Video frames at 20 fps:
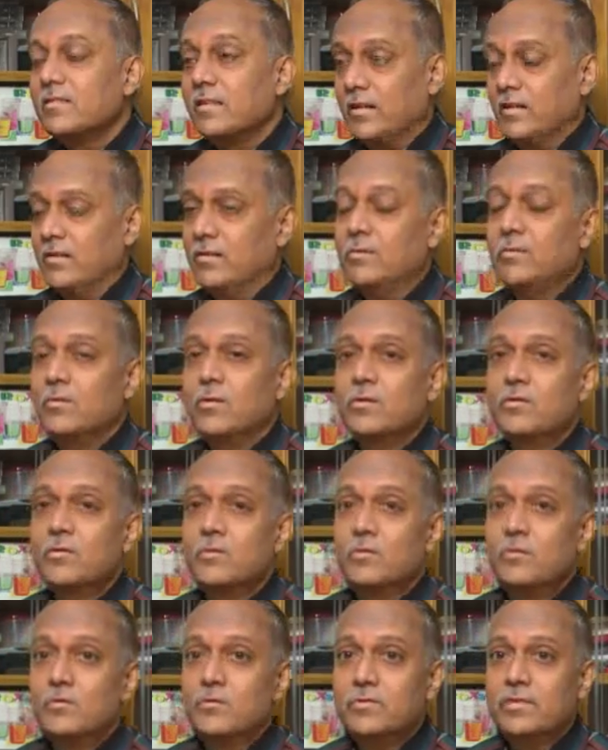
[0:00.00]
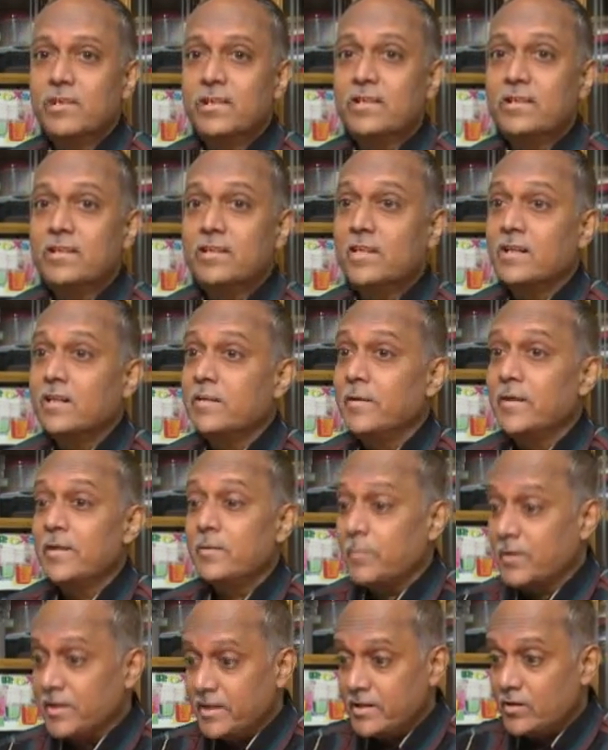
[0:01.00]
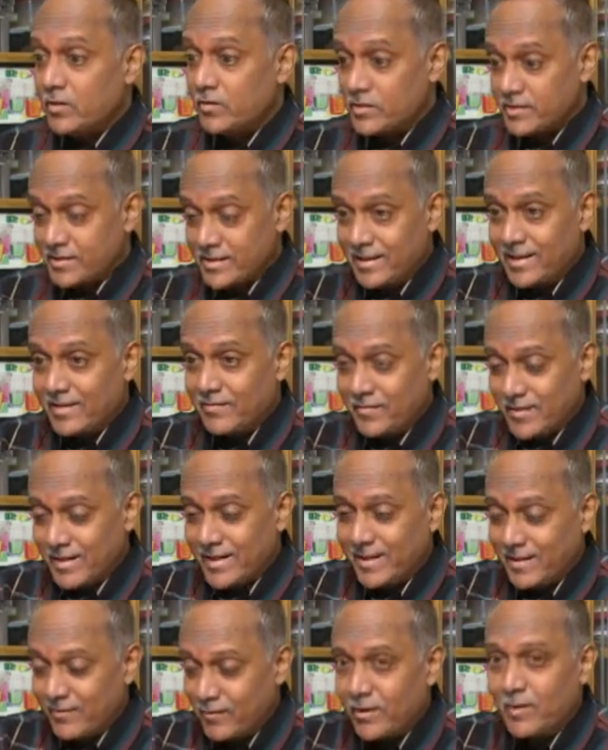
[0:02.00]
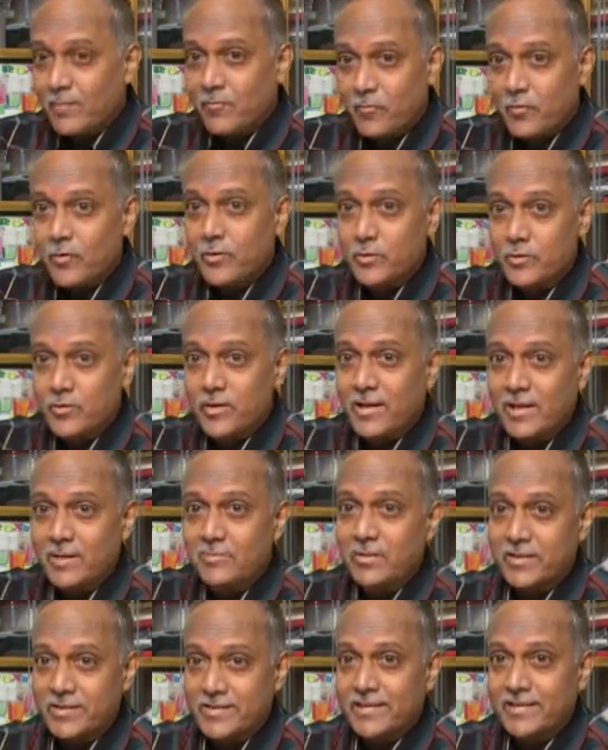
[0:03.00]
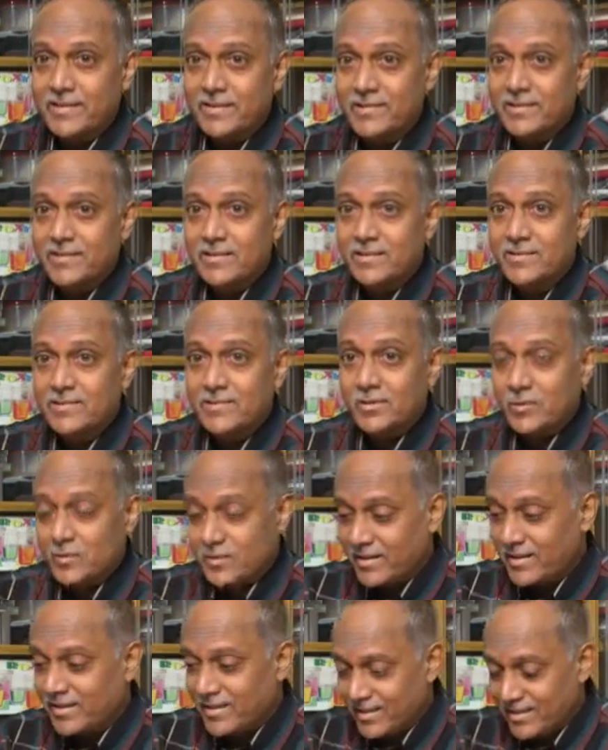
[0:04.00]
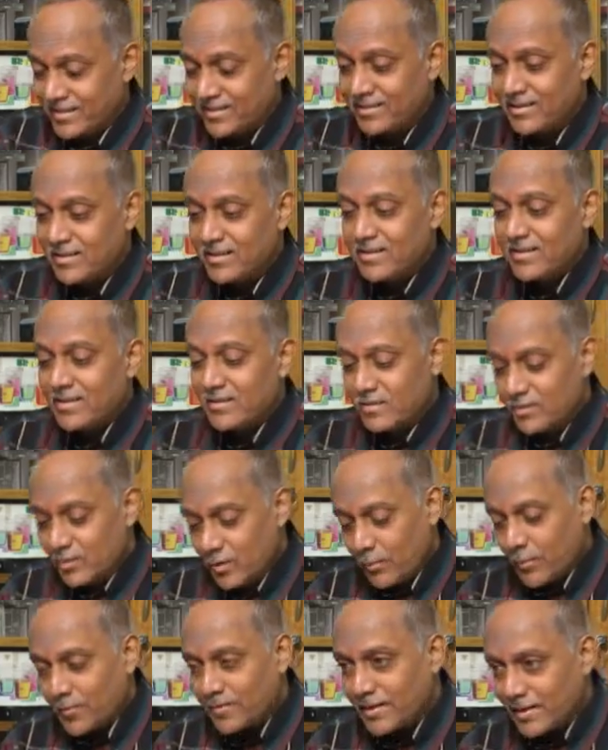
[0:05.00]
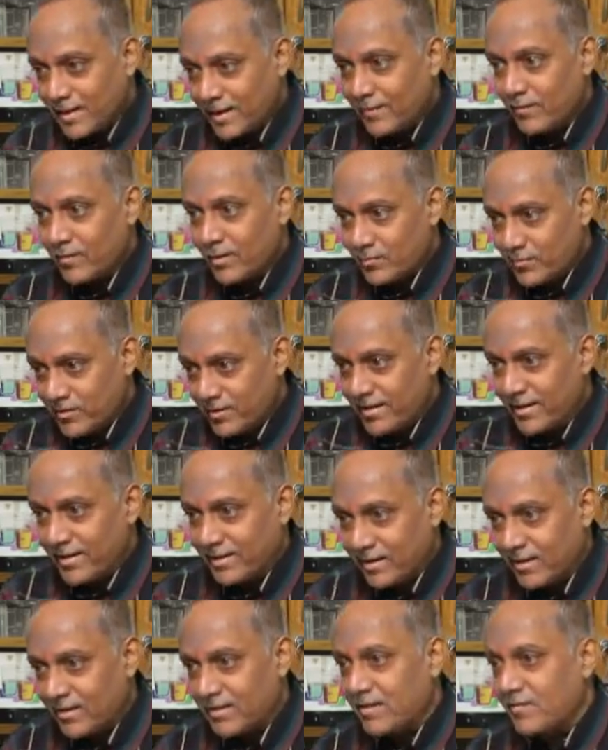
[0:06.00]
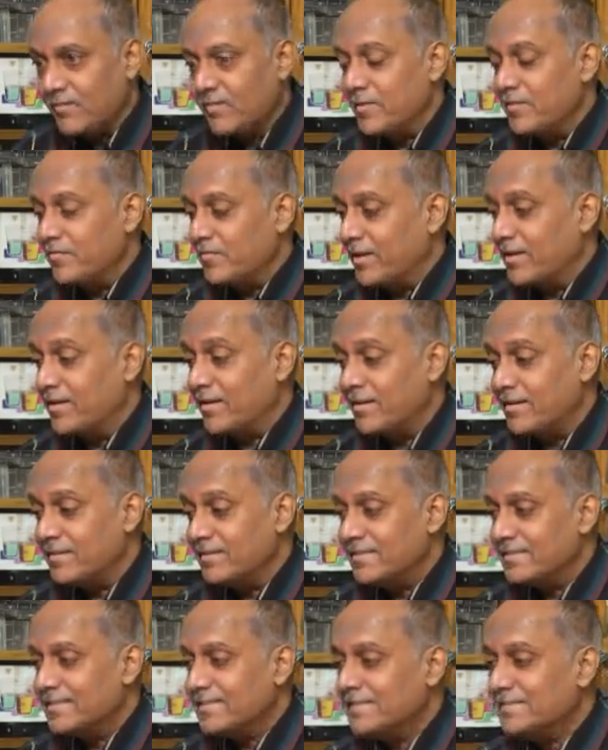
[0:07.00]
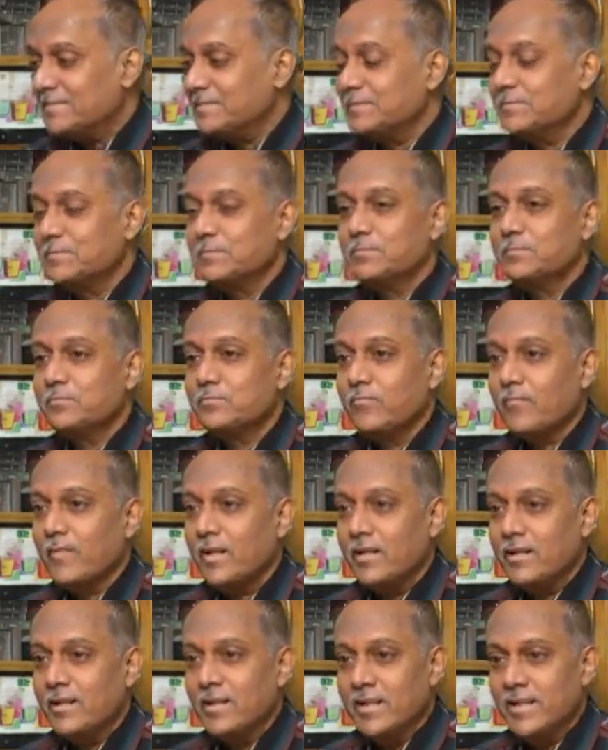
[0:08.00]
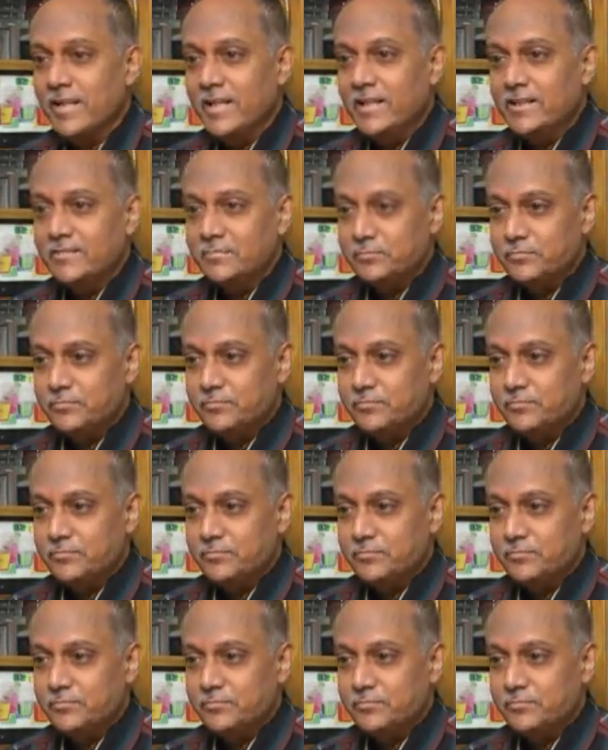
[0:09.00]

I don't know what to do. Then, but he also left an envelope for you, the neighbor said. He said, okay, take. So he opened that envelope, one letter written from his father in Hindi.